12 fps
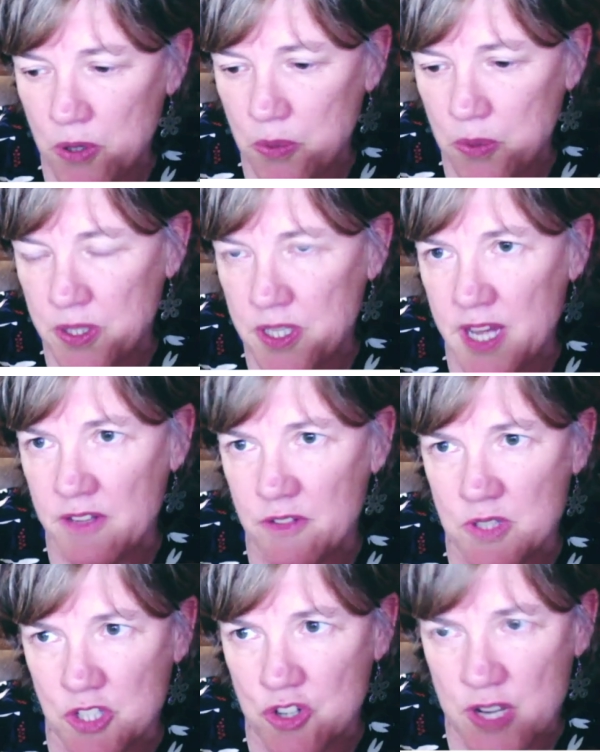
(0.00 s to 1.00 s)
coordinator
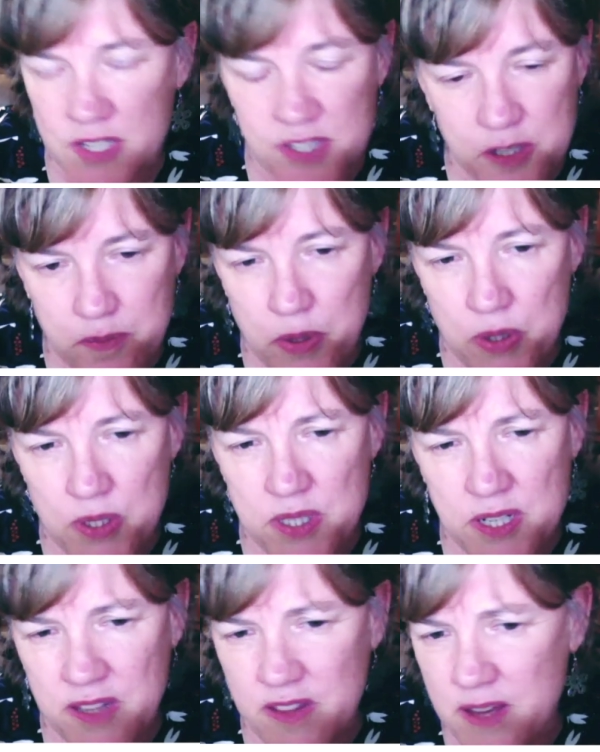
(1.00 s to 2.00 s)
is a trusted
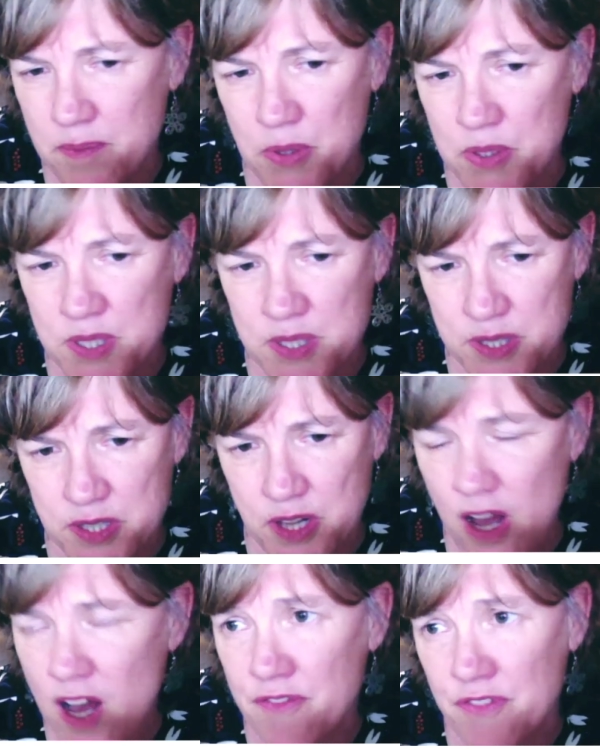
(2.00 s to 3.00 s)
person in that person's
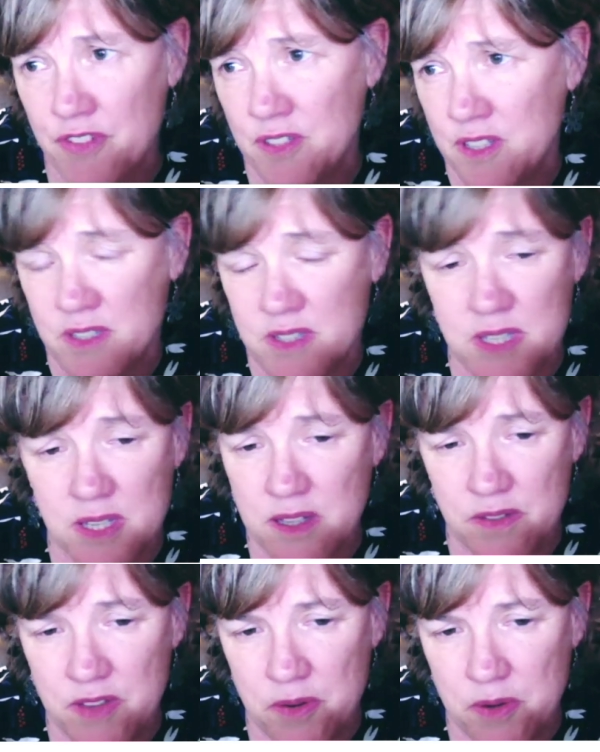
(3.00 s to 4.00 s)
life, they're
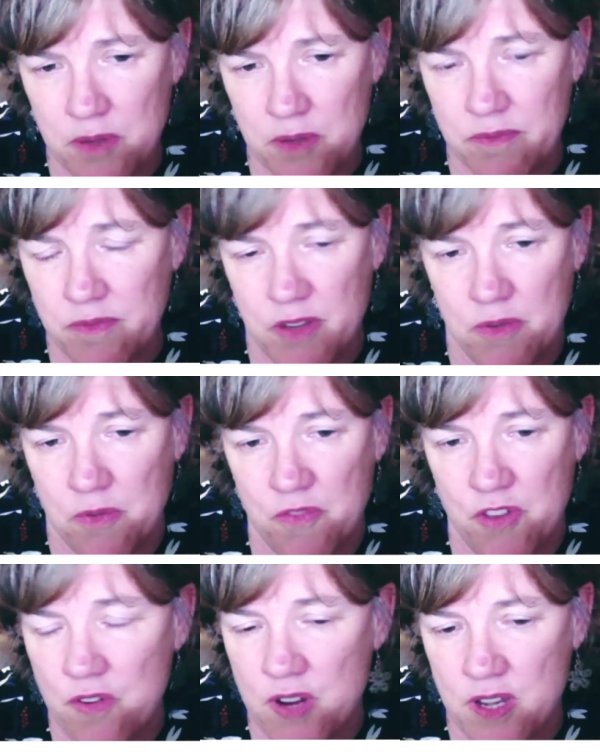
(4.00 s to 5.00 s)
a
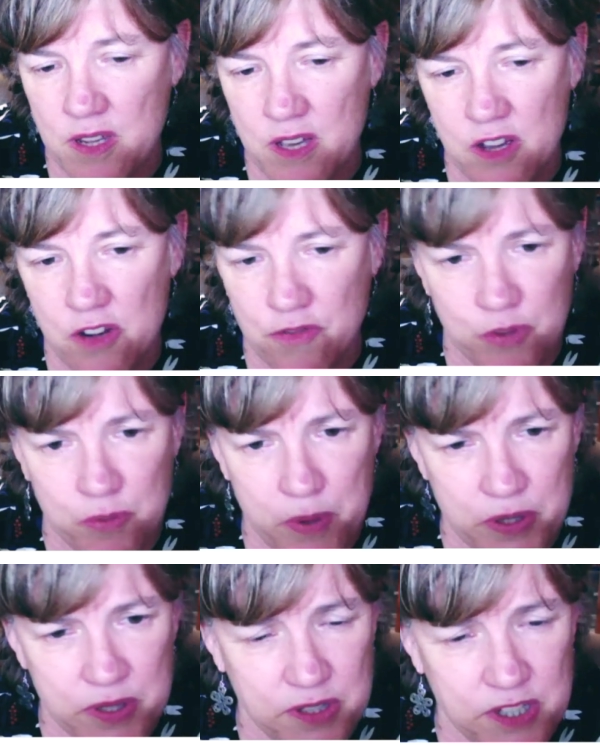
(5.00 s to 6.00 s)
very helpful
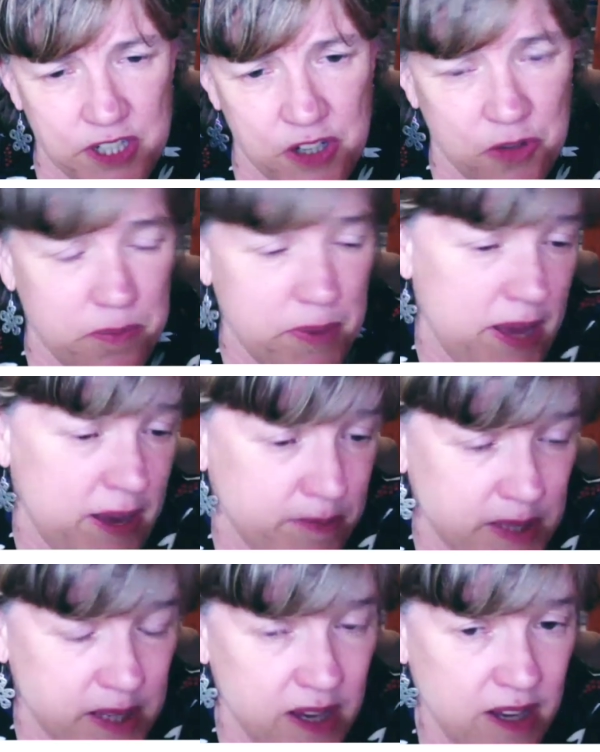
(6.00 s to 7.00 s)
person to help
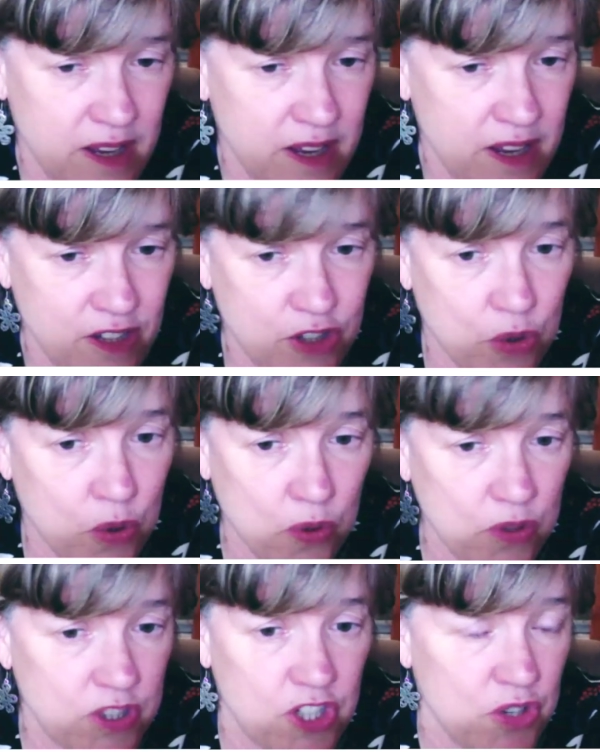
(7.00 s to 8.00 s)
perhaps talk
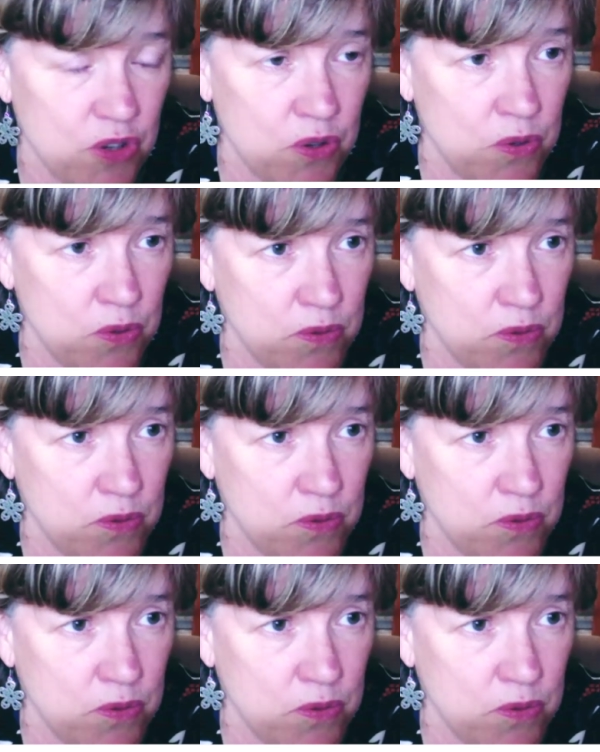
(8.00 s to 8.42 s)
to,